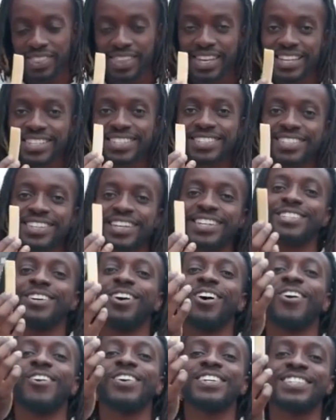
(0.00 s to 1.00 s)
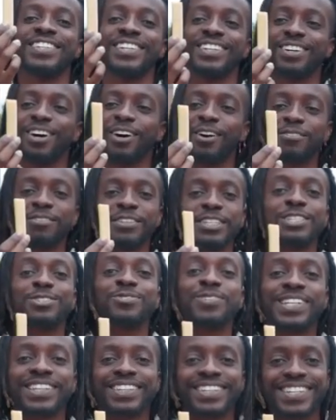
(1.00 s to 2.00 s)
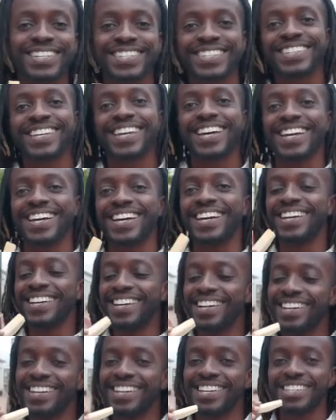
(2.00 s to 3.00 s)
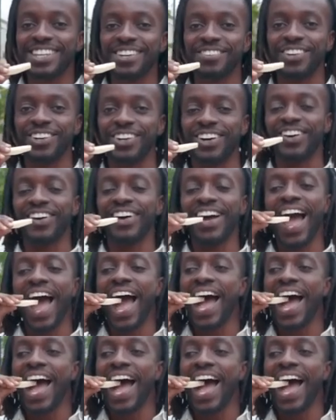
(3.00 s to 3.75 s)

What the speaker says: this is the origin of sweetness. Let's give it a go.